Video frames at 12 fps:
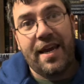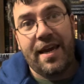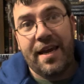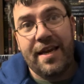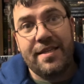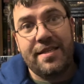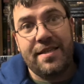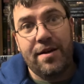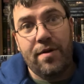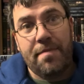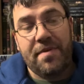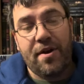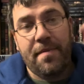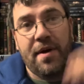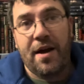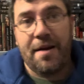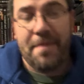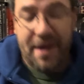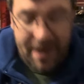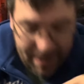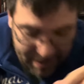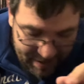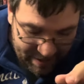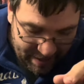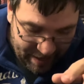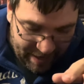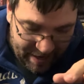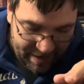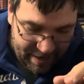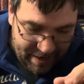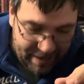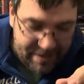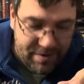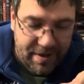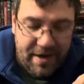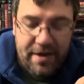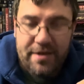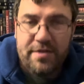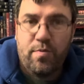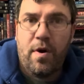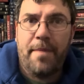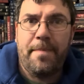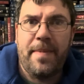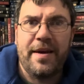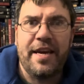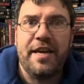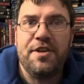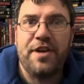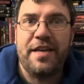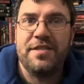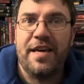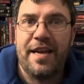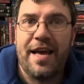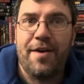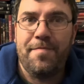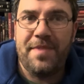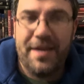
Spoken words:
it's still up there behind me, and I still need to change that out.